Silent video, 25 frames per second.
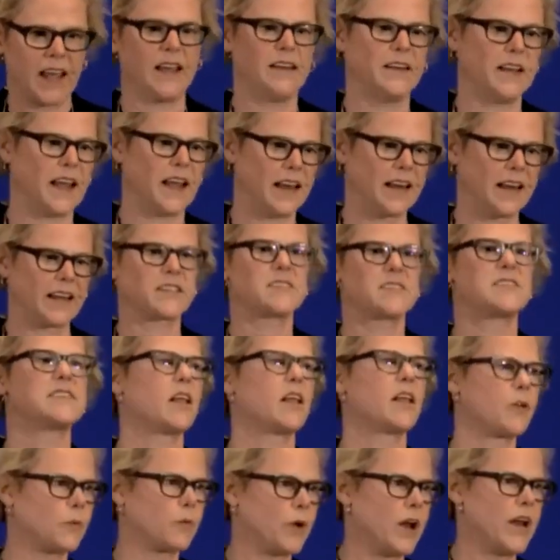and, and, and
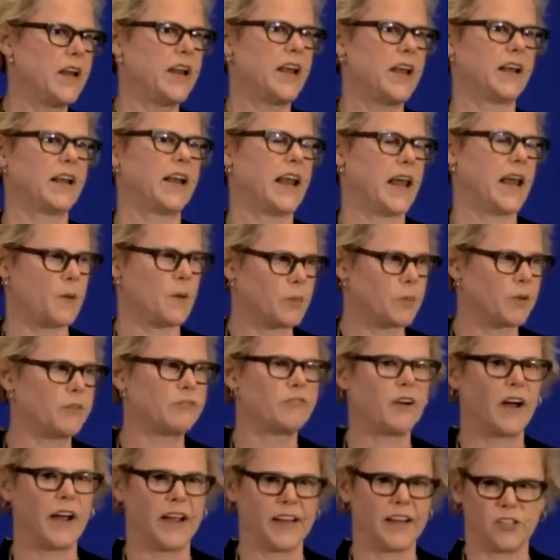accelerating and
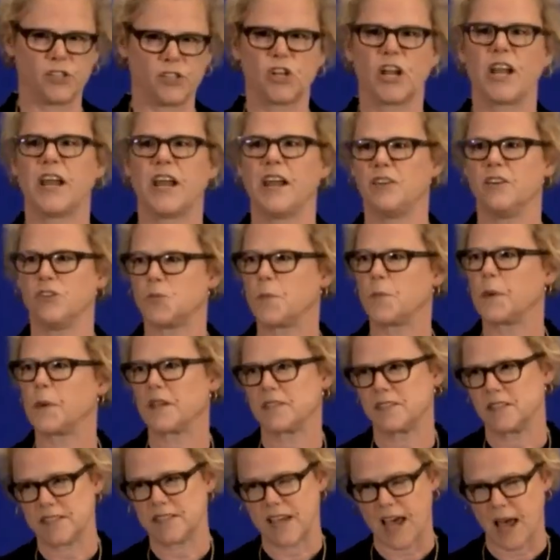amplifying change
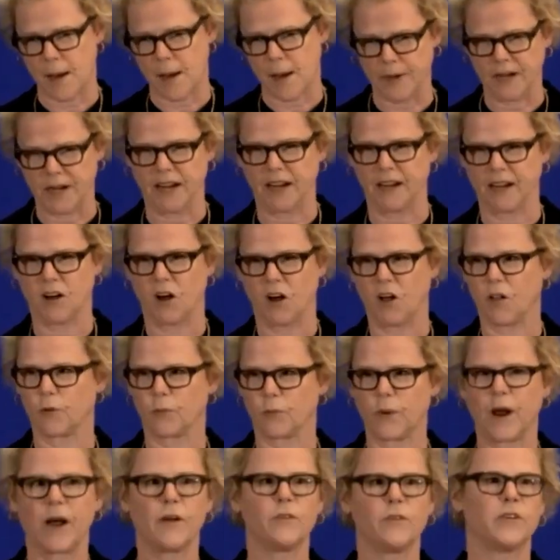because it's happening
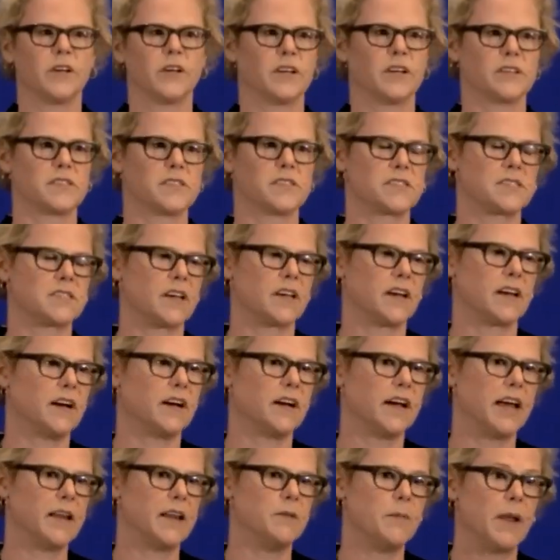all around us,
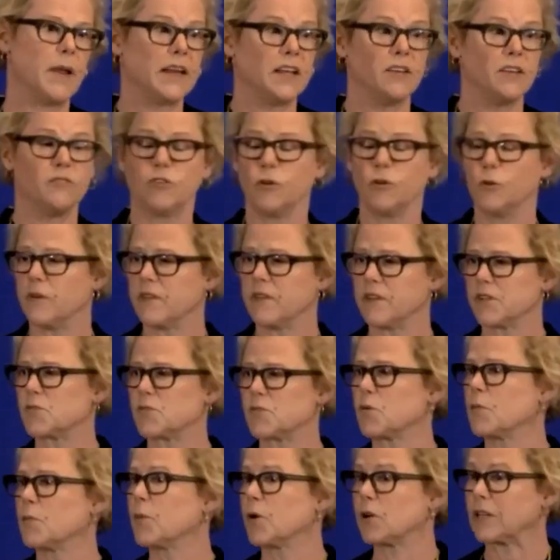uh, and many of you in
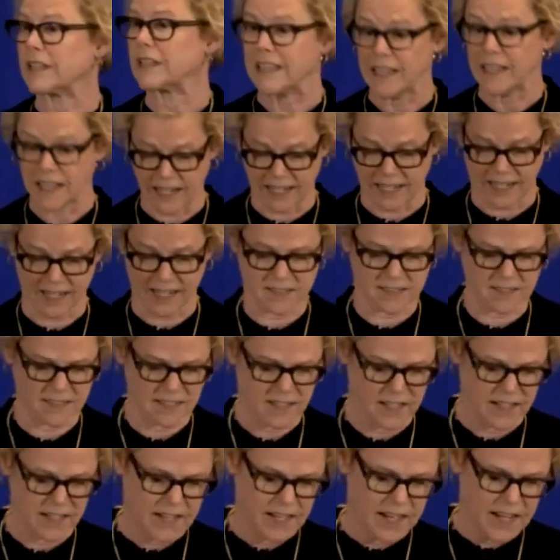this room are leading it.
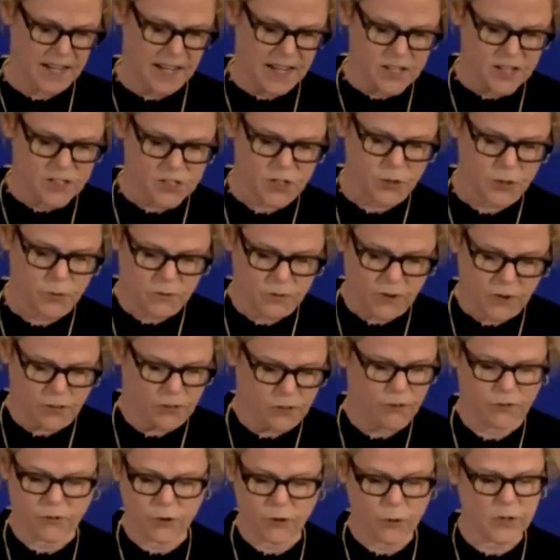So
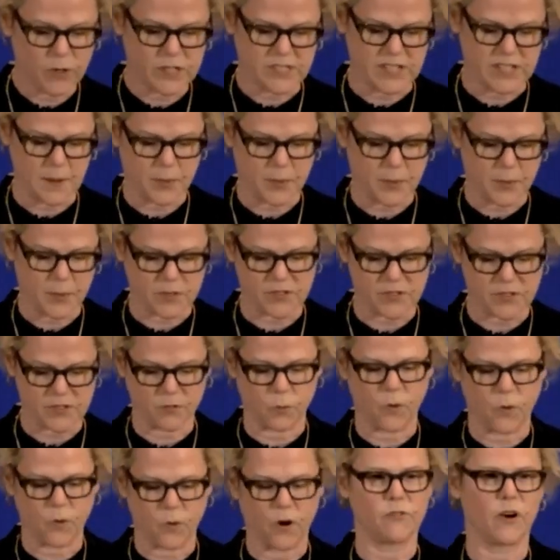a few examples
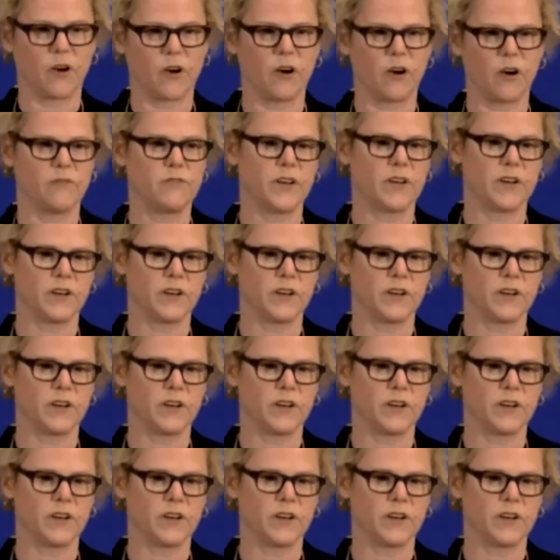of, of,